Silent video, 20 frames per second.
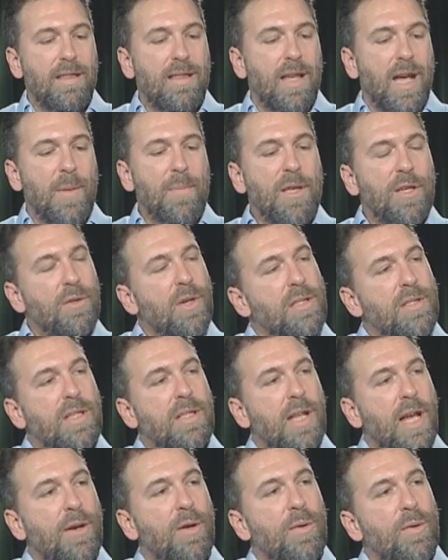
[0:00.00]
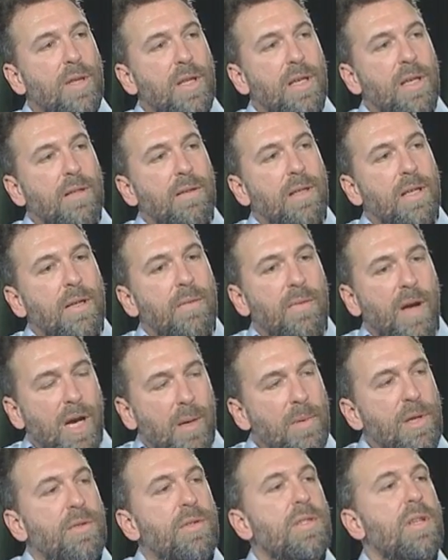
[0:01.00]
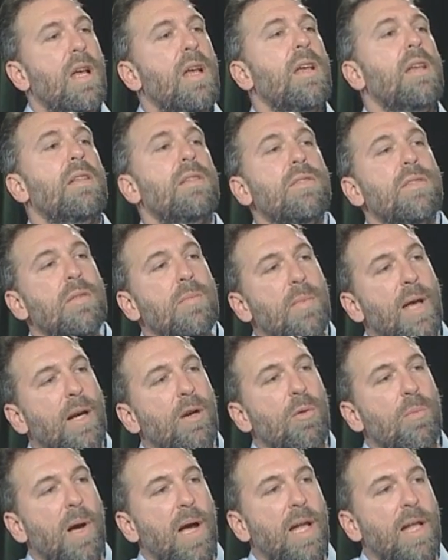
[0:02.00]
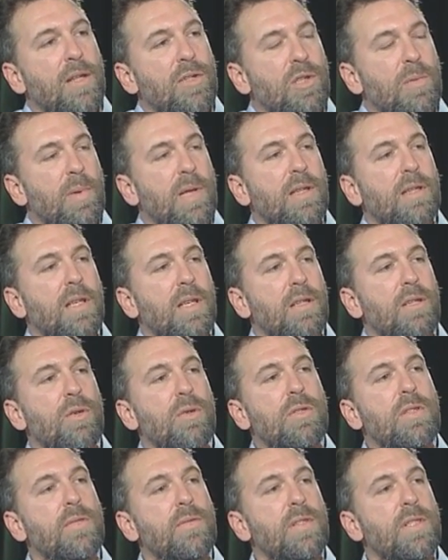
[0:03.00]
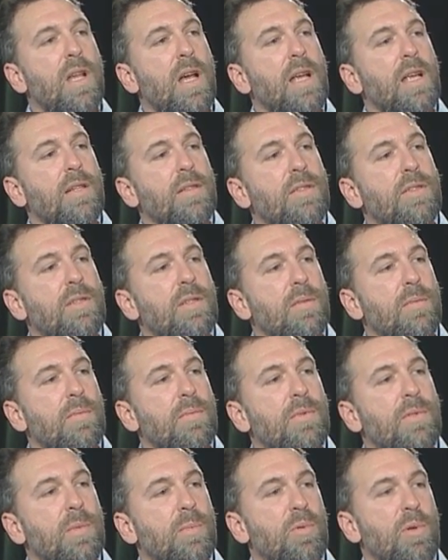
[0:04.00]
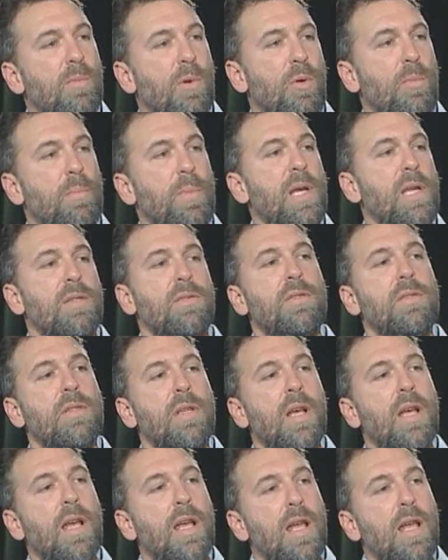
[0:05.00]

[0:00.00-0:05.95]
I'm interested not only in environmental science and microbiology, but the use of science to promote peace.